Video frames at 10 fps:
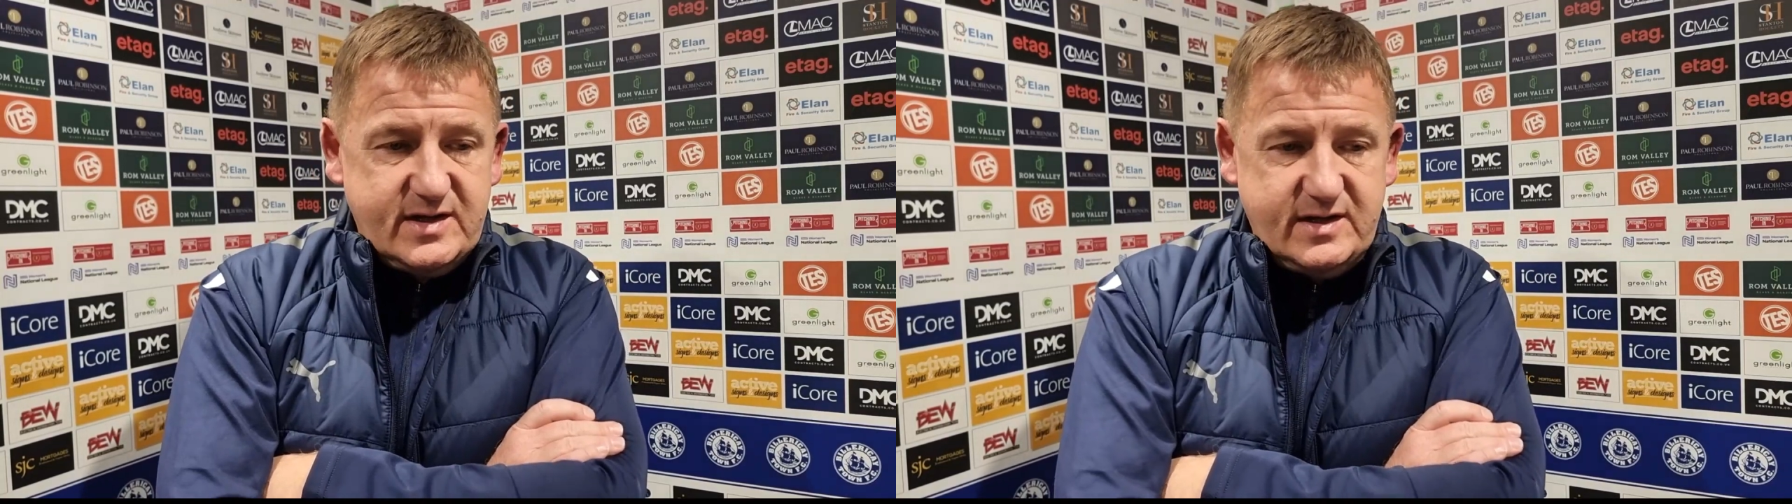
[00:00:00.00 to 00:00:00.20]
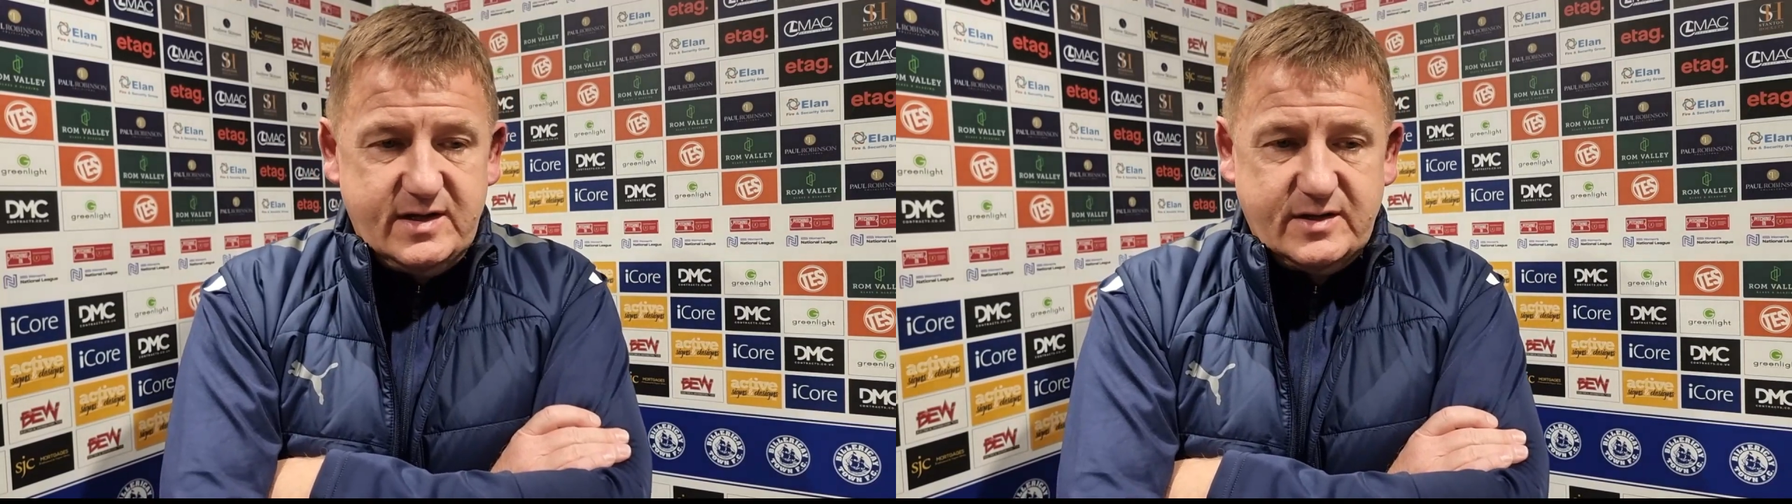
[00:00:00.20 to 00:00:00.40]

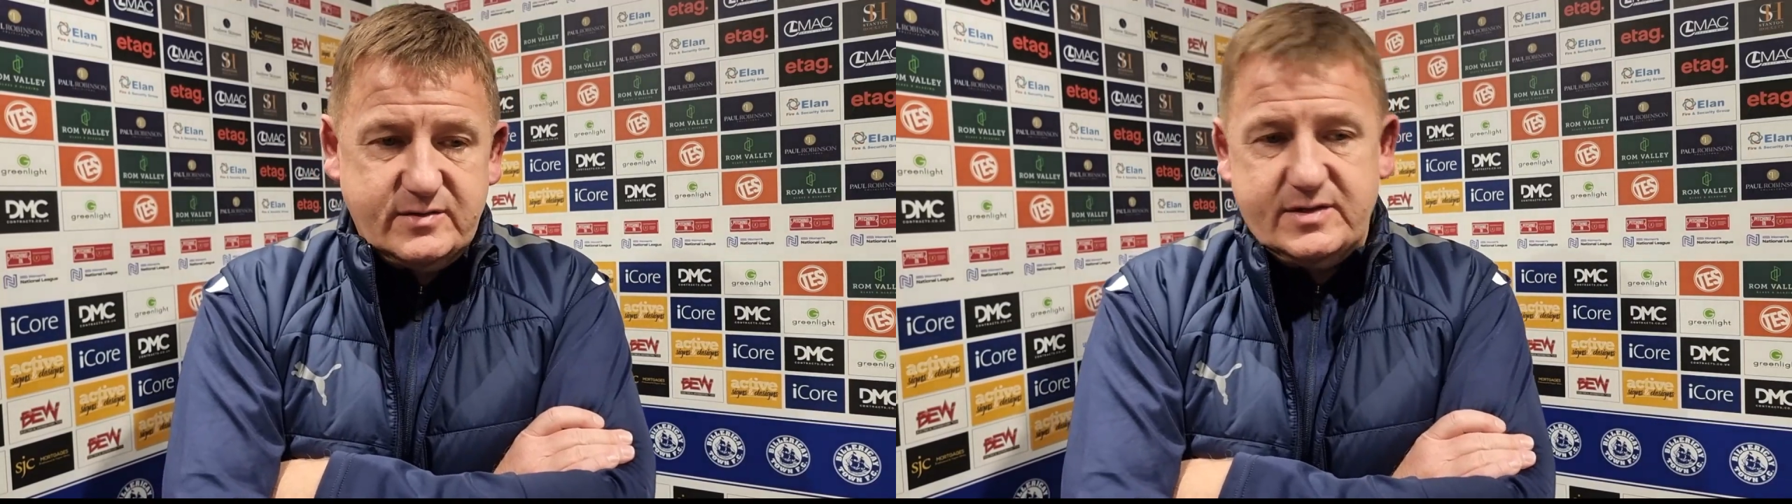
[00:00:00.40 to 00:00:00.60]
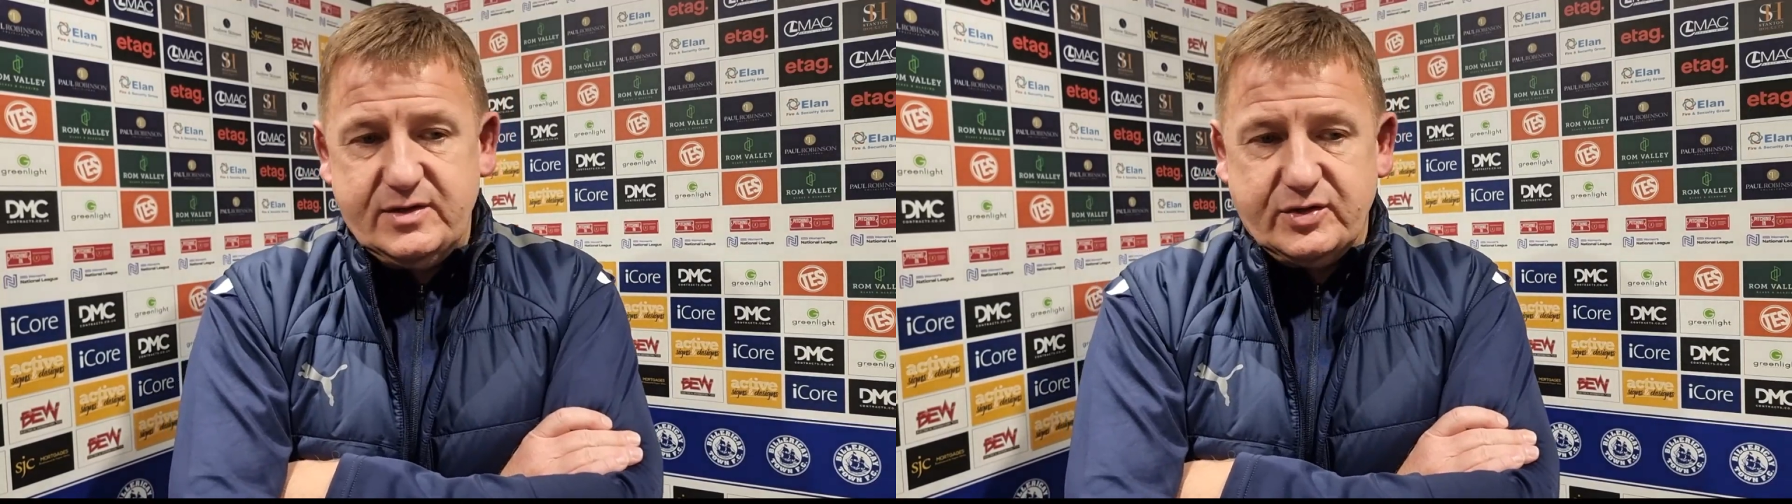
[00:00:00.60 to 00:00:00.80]
you
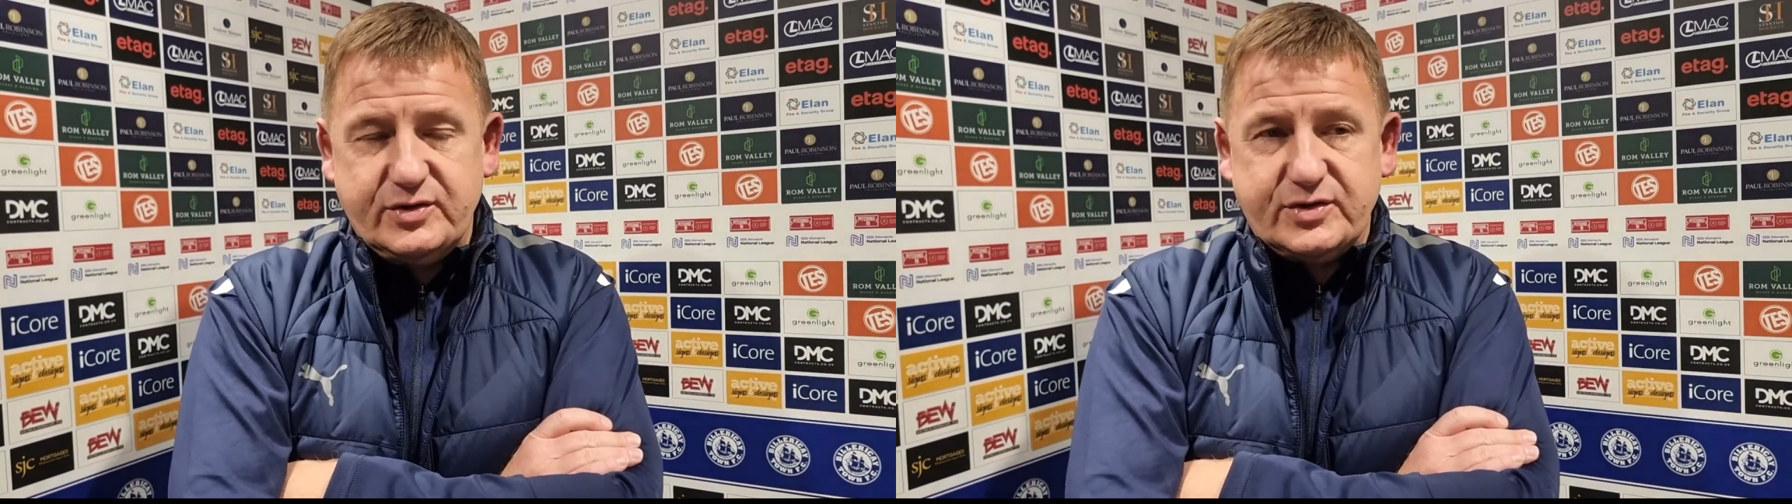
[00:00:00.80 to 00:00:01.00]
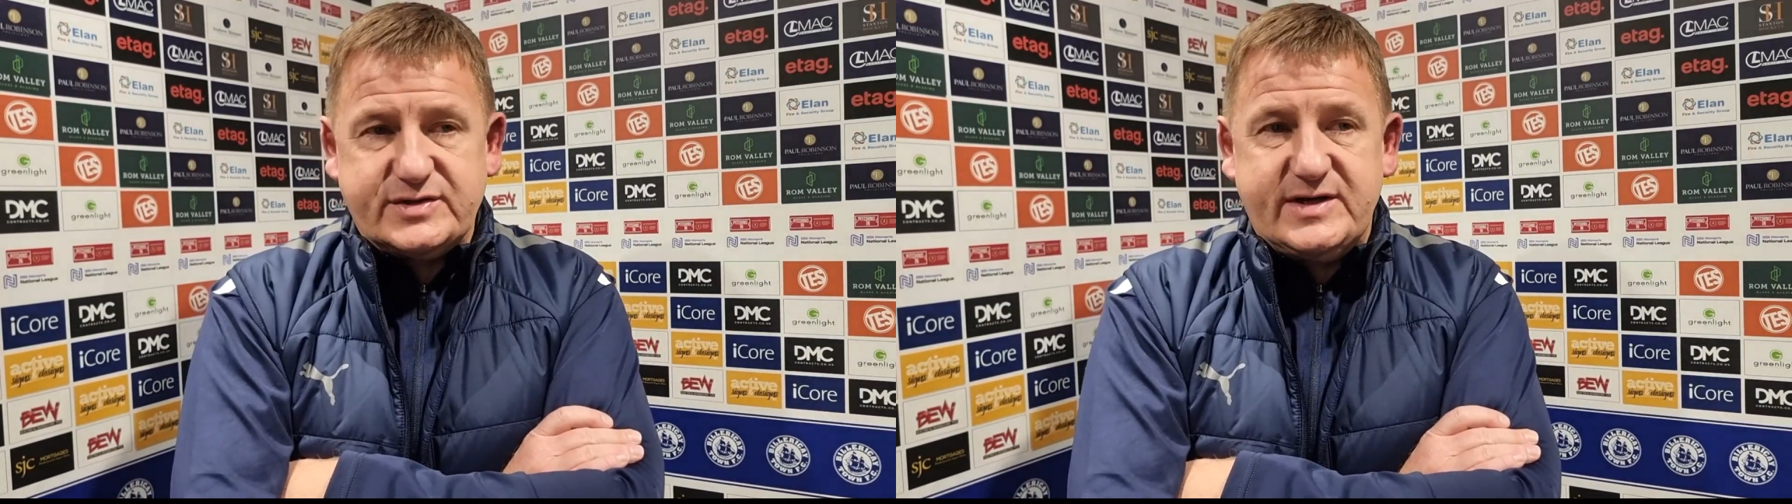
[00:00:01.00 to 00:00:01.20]
know,
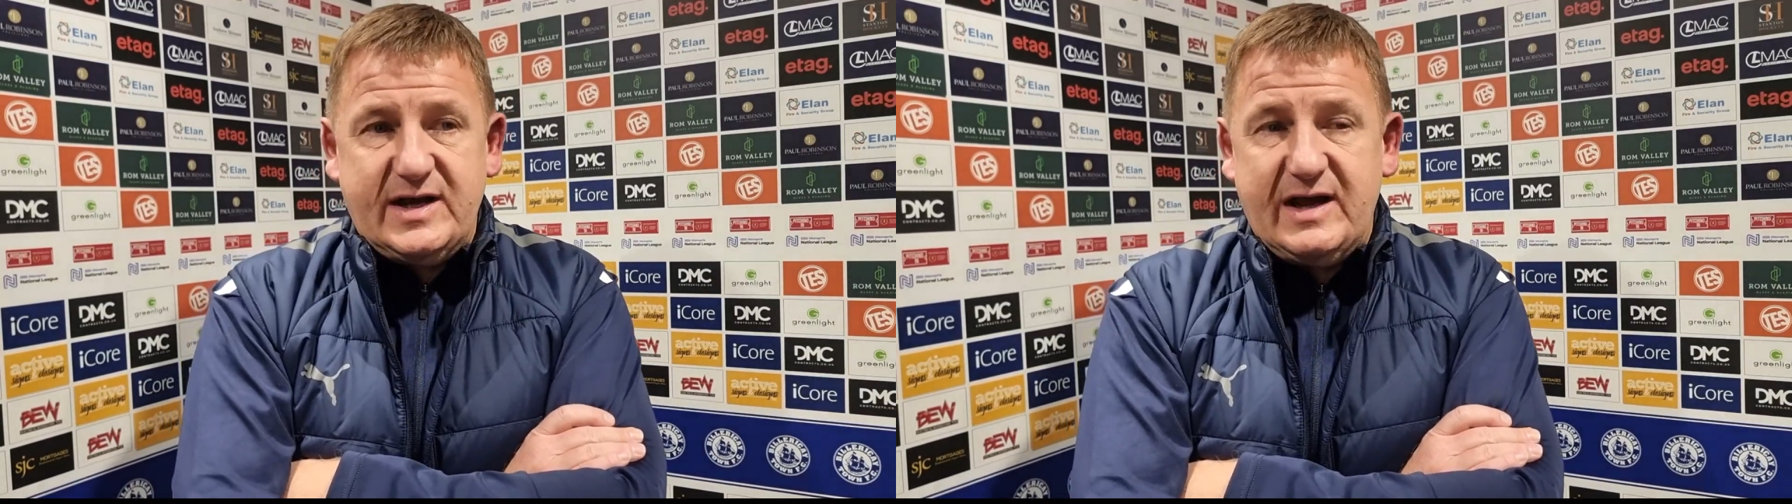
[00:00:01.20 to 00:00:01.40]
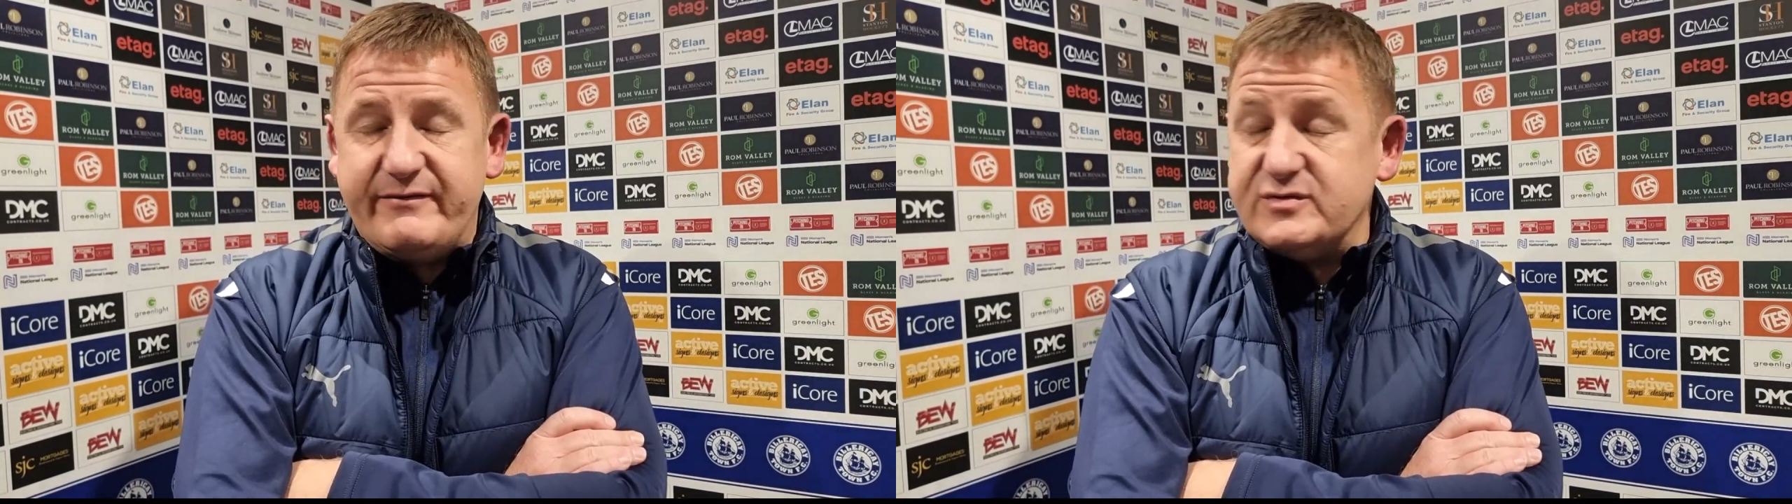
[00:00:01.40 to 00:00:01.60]
not to the
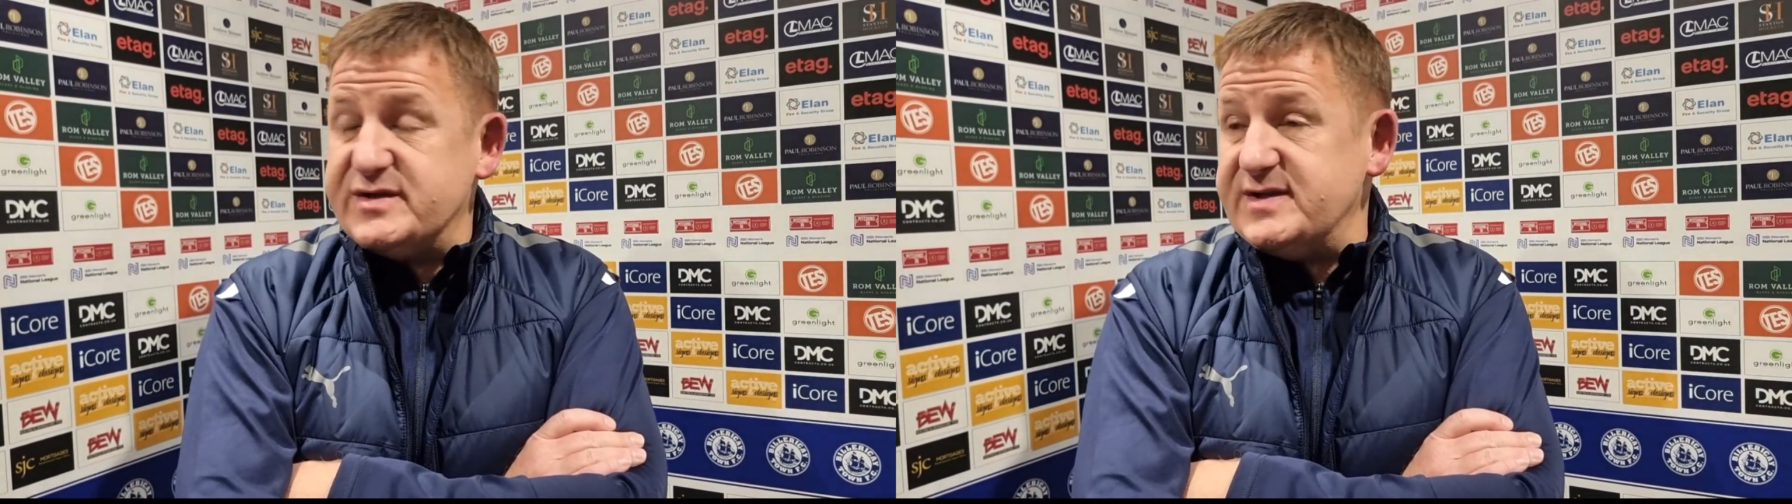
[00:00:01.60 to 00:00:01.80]
levels